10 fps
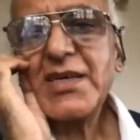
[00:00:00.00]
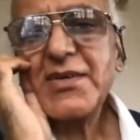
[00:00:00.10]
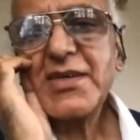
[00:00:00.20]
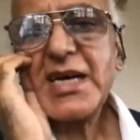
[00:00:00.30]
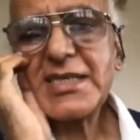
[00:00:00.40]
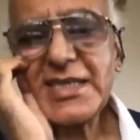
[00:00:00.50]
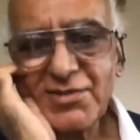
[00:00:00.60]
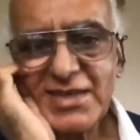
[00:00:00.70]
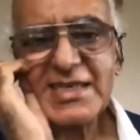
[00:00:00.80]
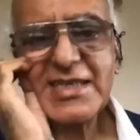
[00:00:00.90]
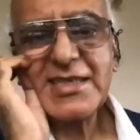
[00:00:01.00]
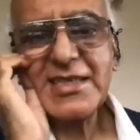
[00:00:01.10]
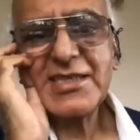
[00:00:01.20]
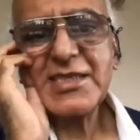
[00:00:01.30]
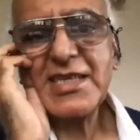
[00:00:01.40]
articulate at
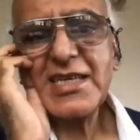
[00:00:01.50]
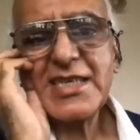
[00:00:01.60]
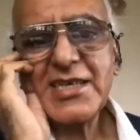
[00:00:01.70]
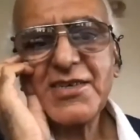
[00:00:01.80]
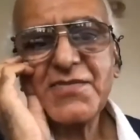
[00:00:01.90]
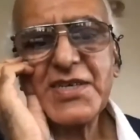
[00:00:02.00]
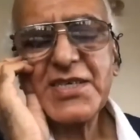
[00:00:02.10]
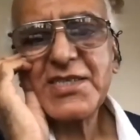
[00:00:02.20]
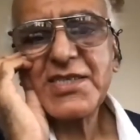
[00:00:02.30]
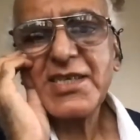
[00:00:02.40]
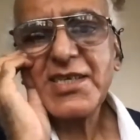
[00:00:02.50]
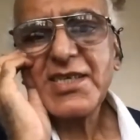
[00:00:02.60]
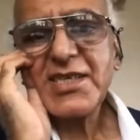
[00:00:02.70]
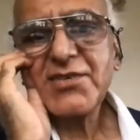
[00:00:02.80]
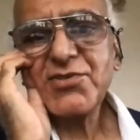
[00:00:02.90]
this NELTA conference,
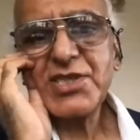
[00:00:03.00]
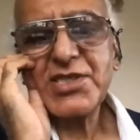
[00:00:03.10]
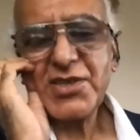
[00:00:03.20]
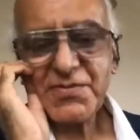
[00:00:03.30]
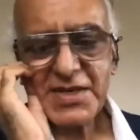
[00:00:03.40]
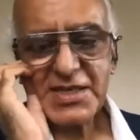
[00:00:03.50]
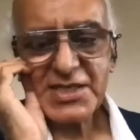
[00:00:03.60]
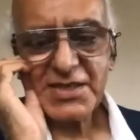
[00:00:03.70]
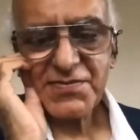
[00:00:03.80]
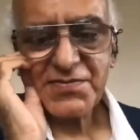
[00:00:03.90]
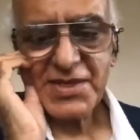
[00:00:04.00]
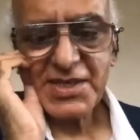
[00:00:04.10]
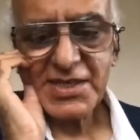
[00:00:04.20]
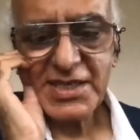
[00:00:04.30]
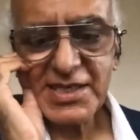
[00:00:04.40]
which is a conference of
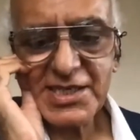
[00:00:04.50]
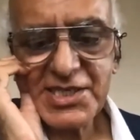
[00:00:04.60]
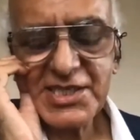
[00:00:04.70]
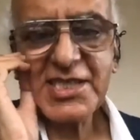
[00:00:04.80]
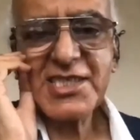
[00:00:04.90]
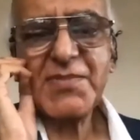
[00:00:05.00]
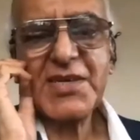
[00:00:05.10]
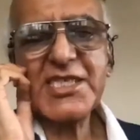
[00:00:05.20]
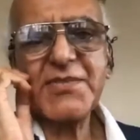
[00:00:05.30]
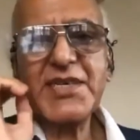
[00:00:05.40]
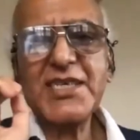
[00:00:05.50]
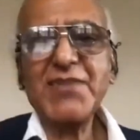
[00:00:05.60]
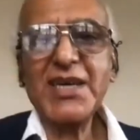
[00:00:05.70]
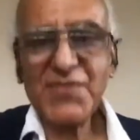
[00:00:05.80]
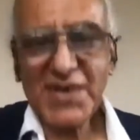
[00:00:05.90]
English teachers participated
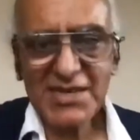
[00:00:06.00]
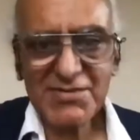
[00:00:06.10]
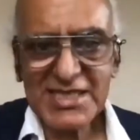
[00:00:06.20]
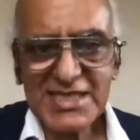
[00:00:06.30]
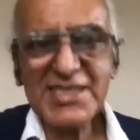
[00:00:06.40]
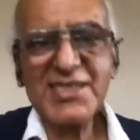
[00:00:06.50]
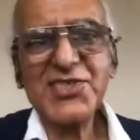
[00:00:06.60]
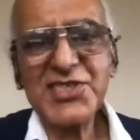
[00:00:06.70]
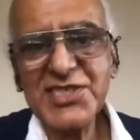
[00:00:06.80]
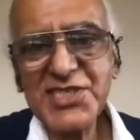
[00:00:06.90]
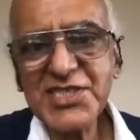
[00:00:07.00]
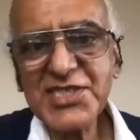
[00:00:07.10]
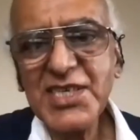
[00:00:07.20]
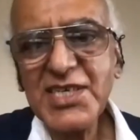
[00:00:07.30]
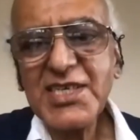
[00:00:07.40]
by 500 English teachers.
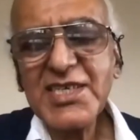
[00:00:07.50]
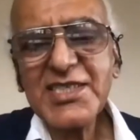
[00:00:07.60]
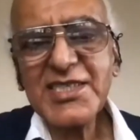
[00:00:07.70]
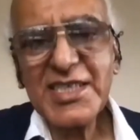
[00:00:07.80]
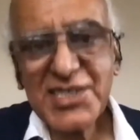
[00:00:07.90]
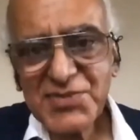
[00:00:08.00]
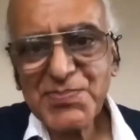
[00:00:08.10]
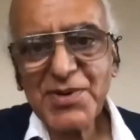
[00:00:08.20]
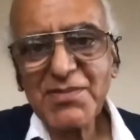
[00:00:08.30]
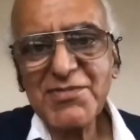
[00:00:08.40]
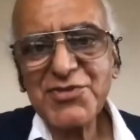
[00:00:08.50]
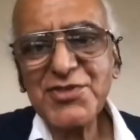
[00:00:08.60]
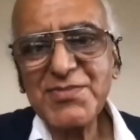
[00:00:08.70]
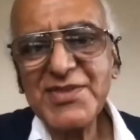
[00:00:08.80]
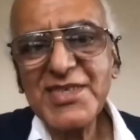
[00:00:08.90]
This problem
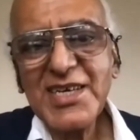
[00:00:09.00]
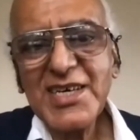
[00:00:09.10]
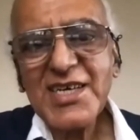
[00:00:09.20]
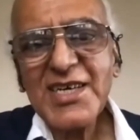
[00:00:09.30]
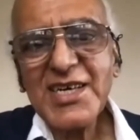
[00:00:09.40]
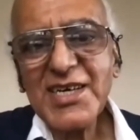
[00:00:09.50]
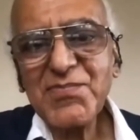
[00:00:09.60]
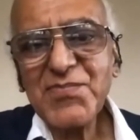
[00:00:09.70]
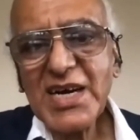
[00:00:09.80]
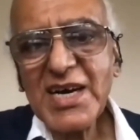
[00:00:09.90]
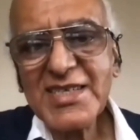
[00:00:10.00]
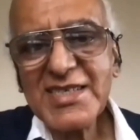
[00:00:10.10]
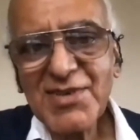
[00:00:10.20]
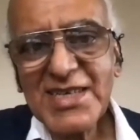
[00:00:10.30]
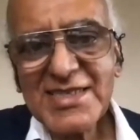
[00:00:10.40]
should be
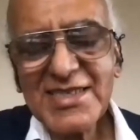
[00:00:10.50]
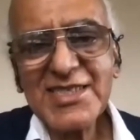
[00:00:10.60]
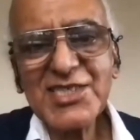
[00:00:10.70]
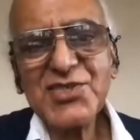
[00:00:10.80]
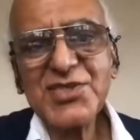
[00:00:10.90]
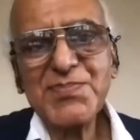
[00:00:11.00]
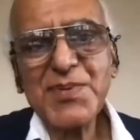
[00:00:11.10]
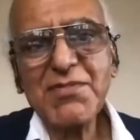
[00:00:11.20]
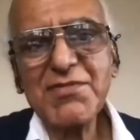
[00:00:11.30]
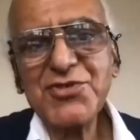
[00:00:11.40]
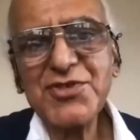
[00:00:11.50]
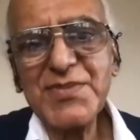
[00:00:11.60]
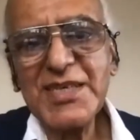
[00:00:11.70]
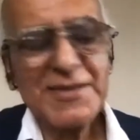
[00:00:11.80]
articulated. This problem should be